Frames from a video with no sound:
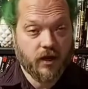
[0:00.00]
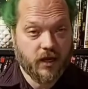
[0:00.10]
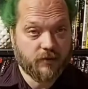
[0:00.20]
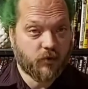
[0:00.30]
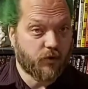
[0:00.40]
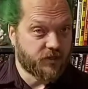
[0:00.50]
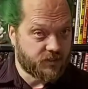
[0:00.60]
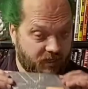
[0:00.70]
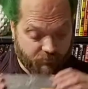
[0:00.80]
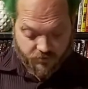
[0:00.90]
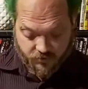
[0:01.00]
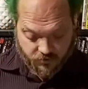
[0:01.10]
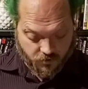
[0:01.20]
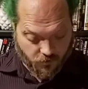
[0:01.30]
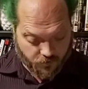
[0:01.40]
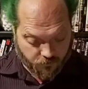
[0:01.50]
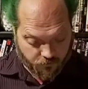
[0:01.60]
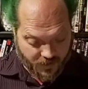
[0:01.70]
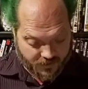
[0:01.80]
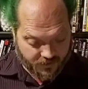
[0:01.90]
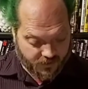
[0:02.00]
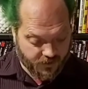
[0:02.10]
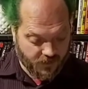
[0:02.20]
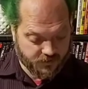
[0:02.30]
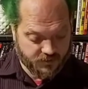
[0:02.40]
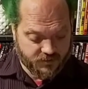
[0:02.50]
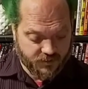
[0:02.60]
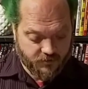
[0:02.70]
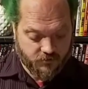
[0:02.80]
I'm going to skip going through that in any kind of detail.